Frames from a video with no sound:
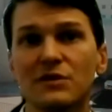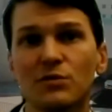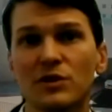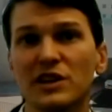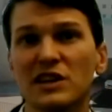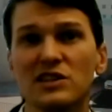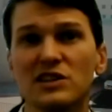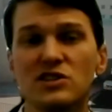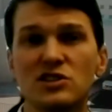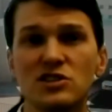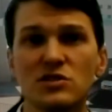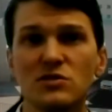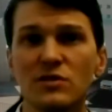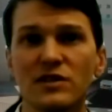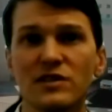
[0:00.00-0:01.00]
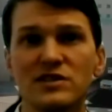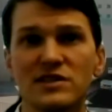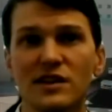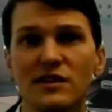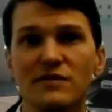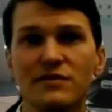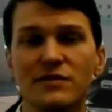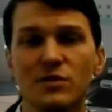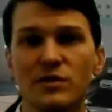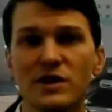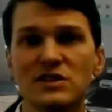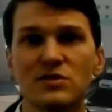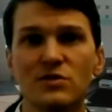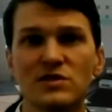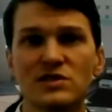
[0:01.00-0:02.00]
really good stewards of the
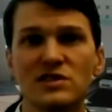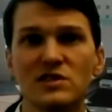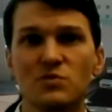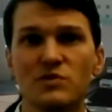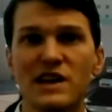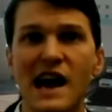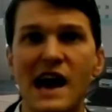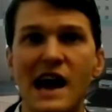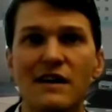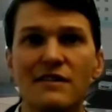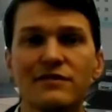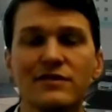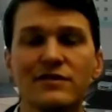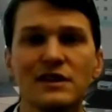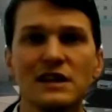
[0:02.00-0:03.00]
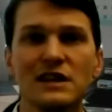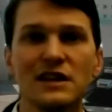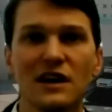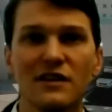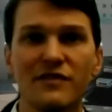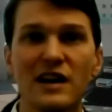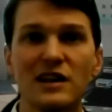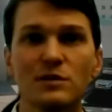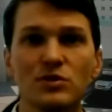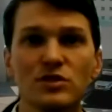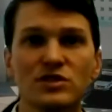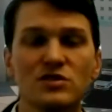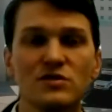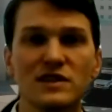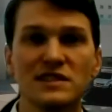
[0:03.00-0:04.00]
resources we have available
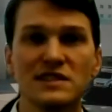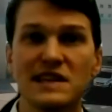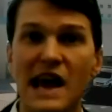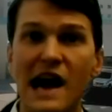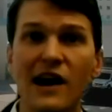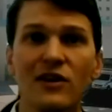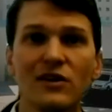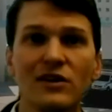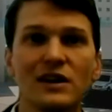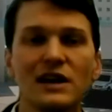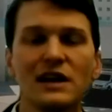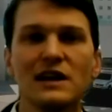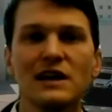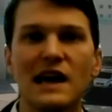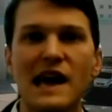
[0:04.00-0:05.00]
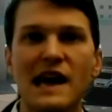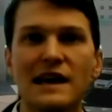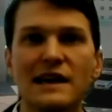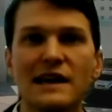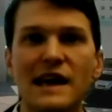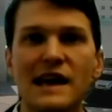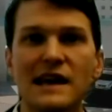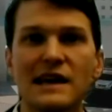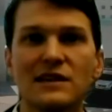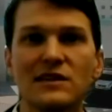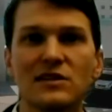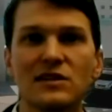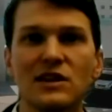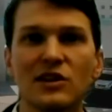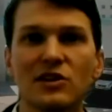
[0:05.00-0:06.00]
to us now, and
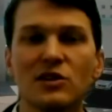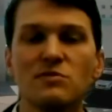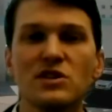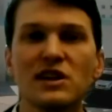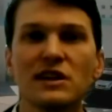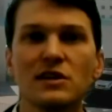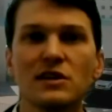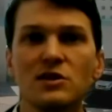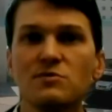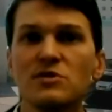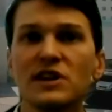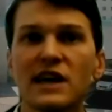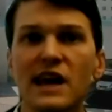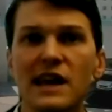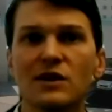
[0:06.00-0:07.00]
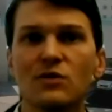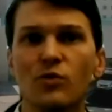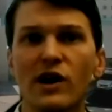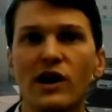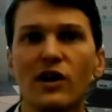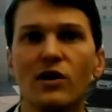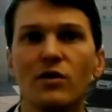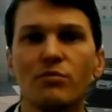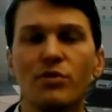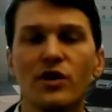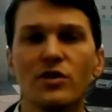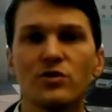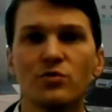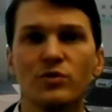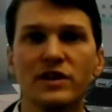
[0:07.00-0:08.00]
communicating well
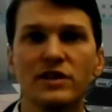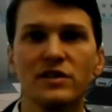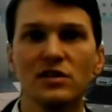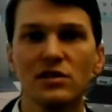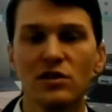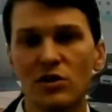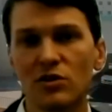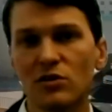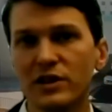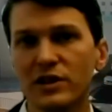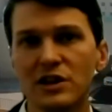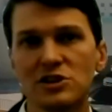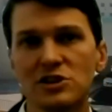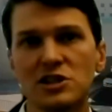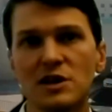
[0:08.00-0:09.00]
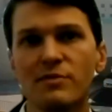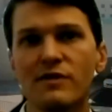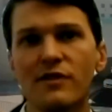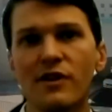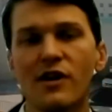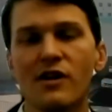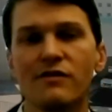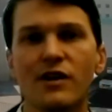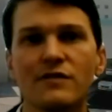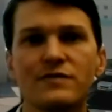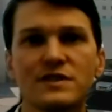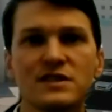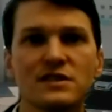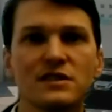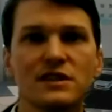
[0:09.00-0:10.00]
both with the local leadership of our
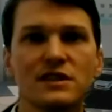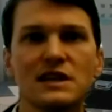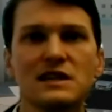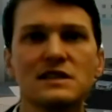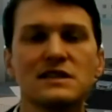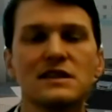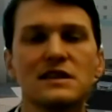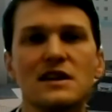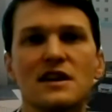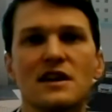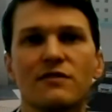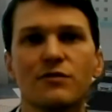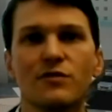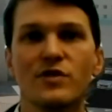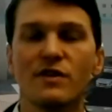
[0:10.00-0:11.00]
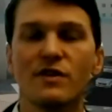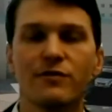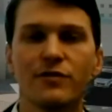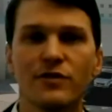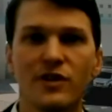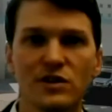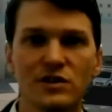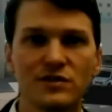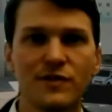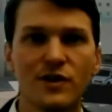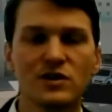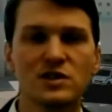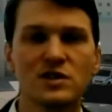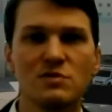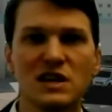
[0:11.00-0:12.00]
facilities, for those
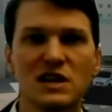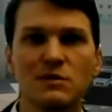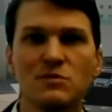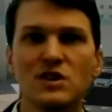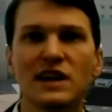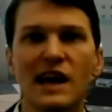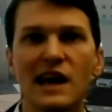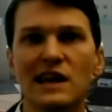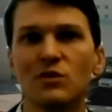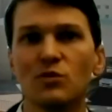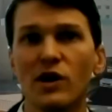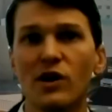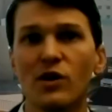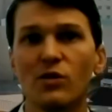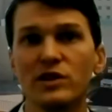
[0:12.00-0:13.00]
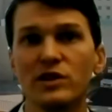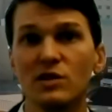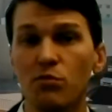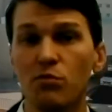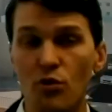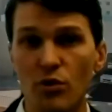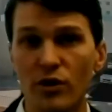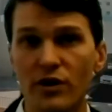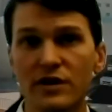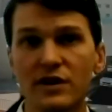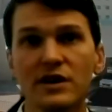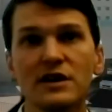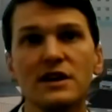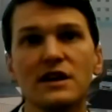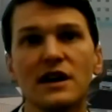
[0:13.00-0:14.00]
folks to be communicating well with the board
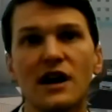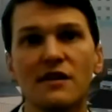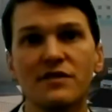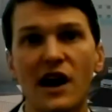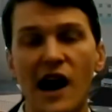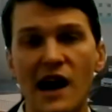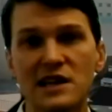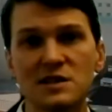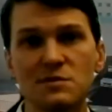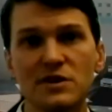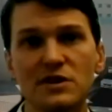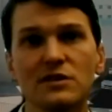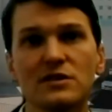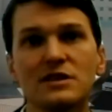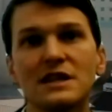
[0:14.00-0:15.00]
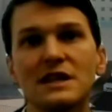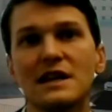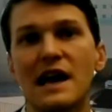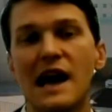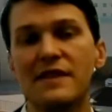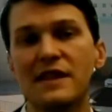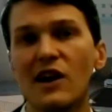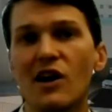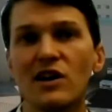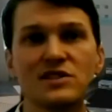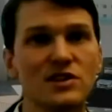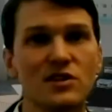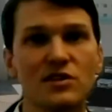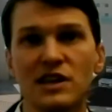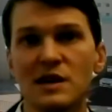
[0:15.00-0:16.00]
of the hospital, and then
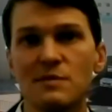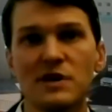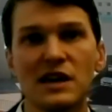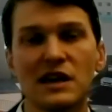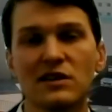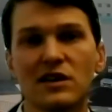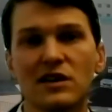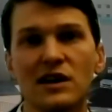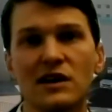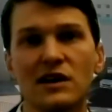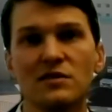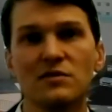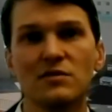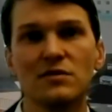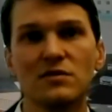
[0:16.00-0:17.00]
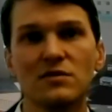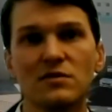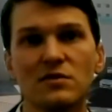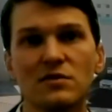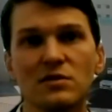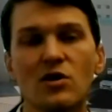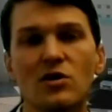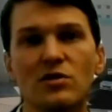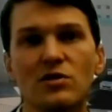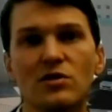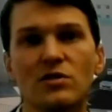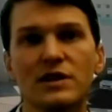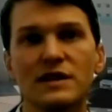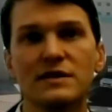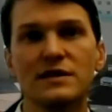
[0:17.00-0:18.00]
also keeping
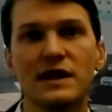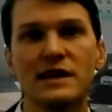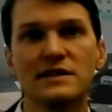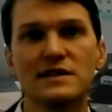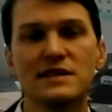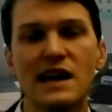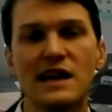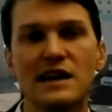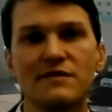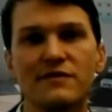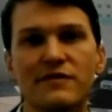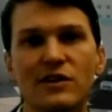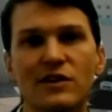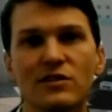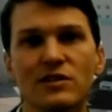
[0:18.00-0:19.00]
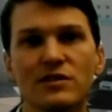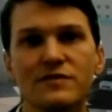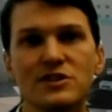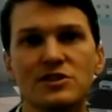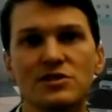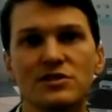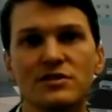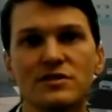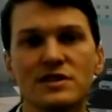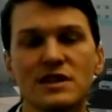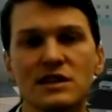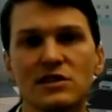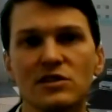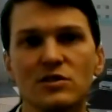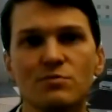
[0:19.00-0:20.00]
local and state and federal officials
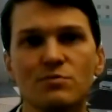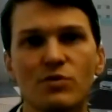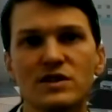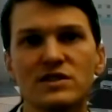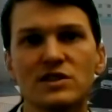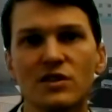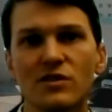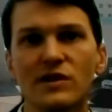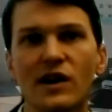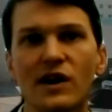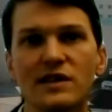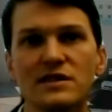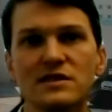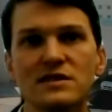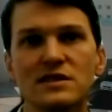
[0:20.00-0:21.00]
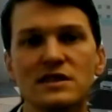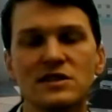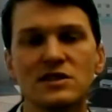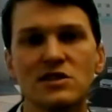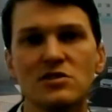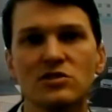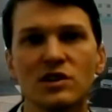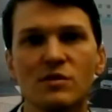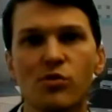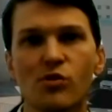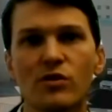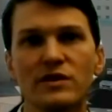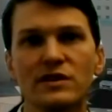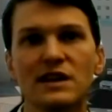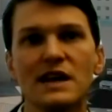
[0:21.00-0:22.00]
in the loop of what's going on is hugely
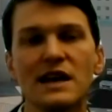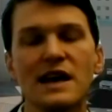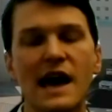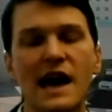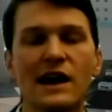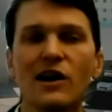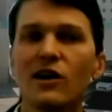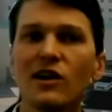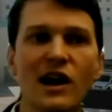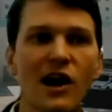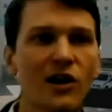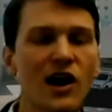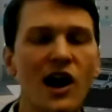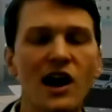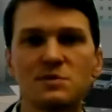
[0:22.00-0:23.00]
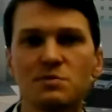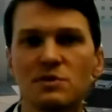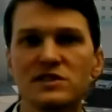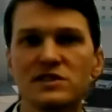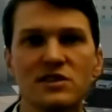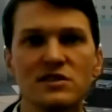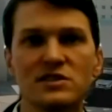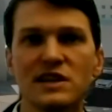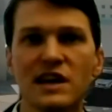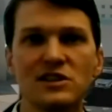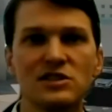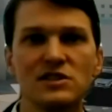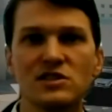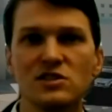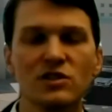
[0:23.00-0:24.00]
important. And our hospital
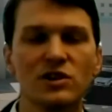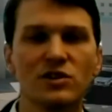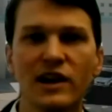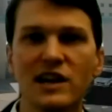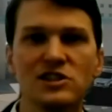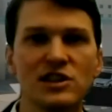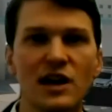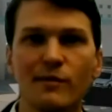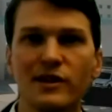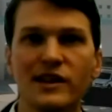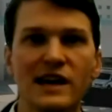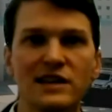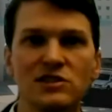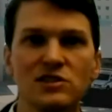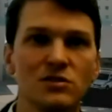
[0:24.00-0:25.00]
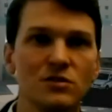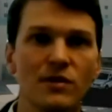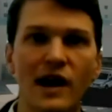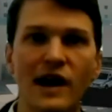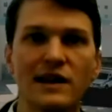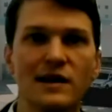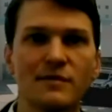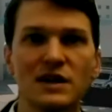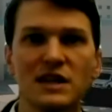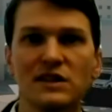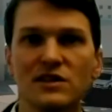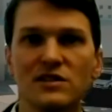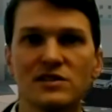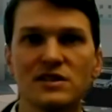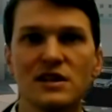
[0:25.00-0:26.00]
associations do a great job of that too, right? I mean,
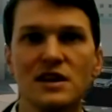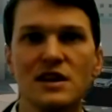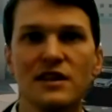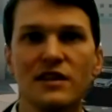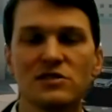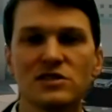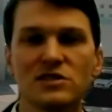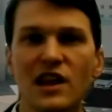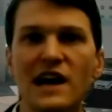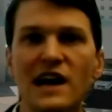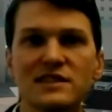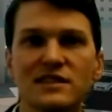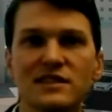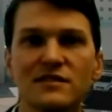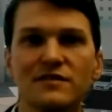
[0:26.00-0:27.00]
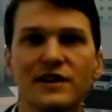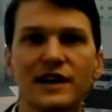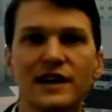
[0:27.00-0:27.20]
there's lots of